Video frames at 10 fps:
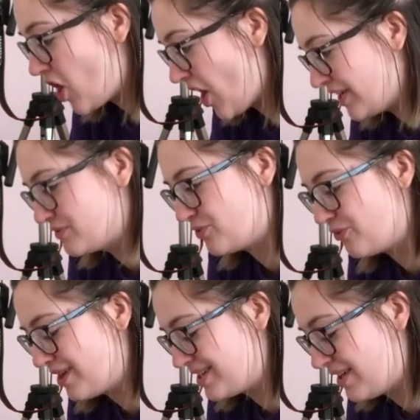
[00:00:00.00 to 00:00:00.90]
kind of
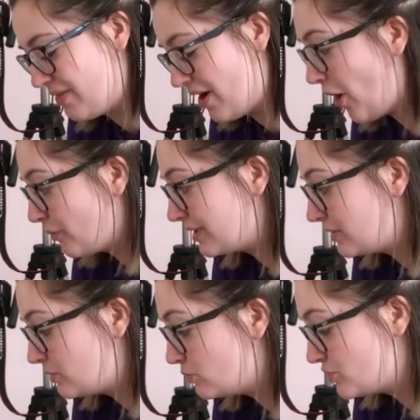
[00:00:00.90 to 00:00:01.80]
already in their own
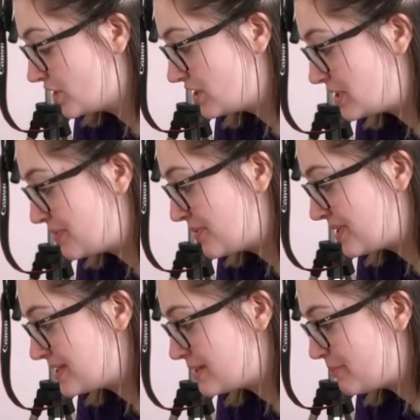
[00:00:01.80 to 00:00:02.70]
little order, to be
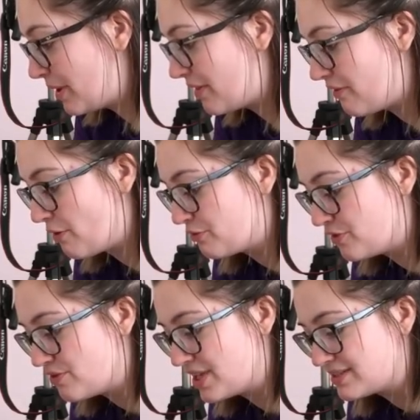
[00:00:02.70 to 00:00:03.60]
honest. But there are a
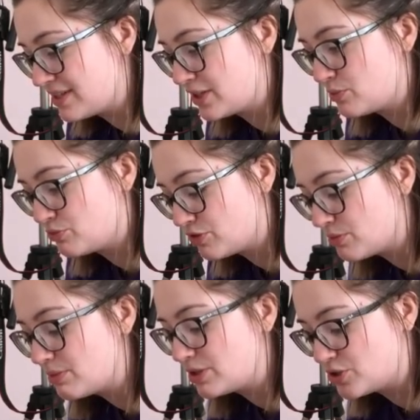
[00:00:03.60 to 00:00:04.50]
few things I could
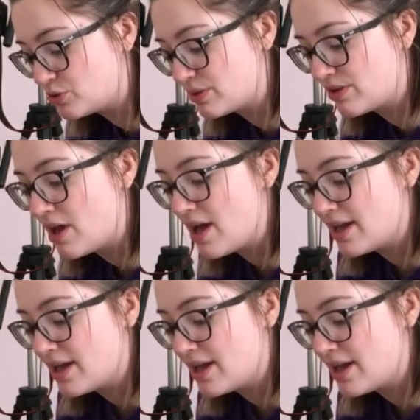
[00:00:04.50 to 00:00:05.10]
probably do with